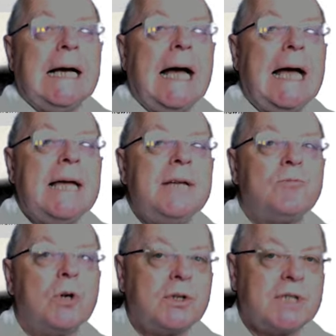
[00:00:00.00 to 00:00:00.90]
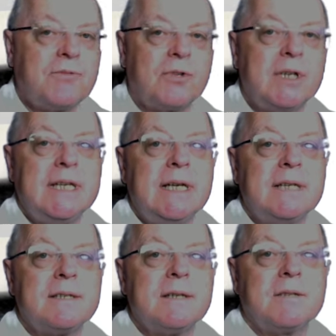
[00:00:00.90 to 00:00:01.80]
And royalty-free
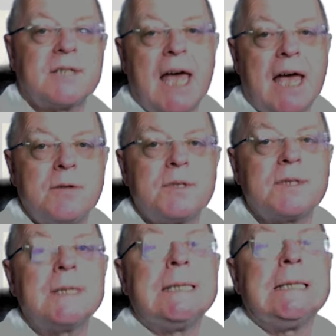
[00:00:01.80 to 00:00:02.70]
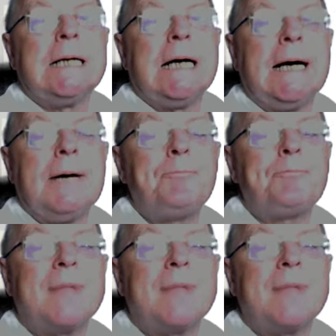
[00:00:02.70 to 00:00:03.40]
sounds are